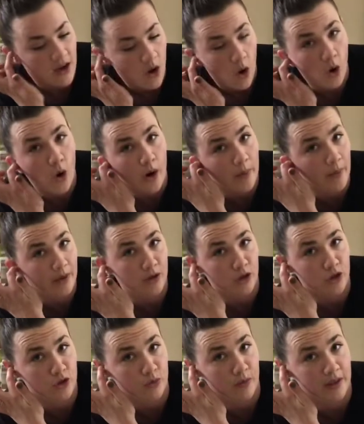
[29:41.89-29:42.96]
Or when
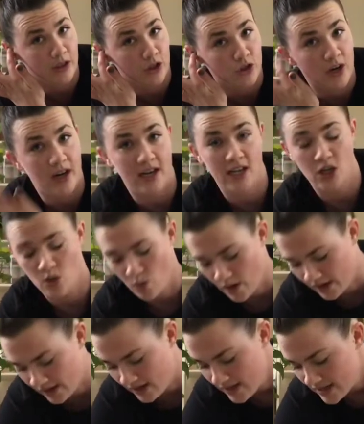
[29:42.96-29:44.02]
you're training, you want
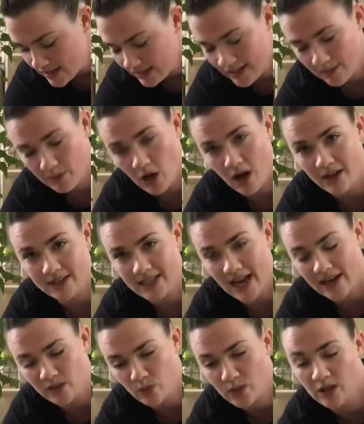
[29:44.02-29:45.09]
to keep
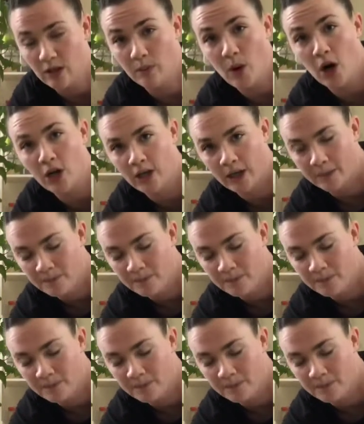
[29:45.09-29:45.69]
contact with your partner.